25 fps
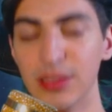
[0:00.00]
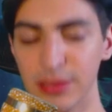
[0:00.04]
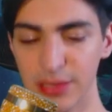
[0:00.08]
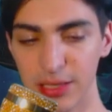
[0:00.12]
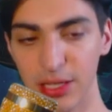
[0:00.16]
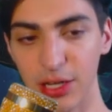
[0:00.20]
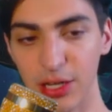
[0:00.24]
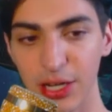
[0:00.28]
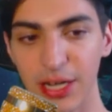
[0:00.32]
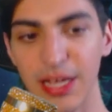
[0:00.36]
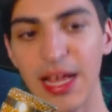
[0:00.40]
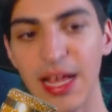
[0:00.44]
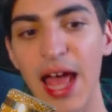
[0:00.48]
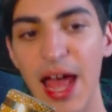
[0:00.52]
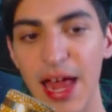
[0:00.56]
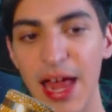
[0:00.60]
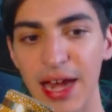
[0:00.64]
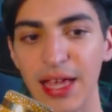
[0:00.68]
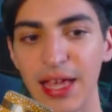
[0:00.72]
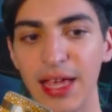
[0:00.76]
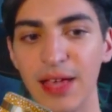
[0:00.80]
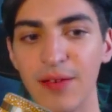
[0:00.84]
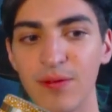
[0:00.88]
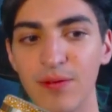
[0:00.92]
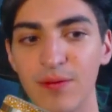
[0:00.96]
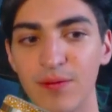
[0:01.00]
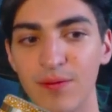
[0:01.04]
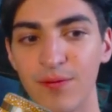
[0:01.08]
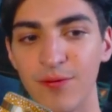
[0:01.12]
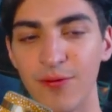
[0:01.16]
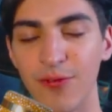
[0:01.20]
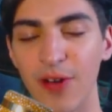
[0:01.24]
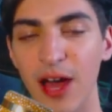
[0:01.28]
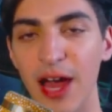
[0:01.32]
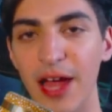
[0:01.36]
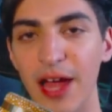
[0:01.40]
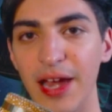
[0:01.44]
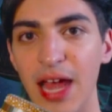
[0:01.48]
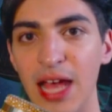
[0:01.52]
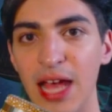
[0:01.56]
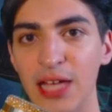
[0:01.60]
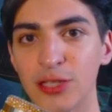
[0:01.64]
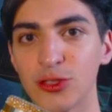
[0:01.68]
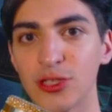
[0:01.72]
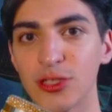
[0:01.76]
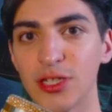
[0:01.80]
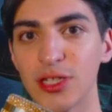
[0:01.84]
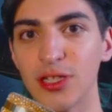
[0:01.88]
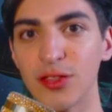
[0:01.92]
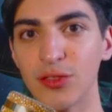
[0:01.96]
learning how to find
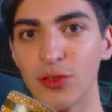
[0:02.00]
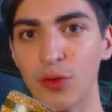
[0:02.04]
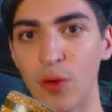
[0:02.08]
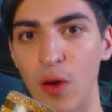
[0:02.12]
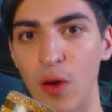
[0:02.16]
Ezra and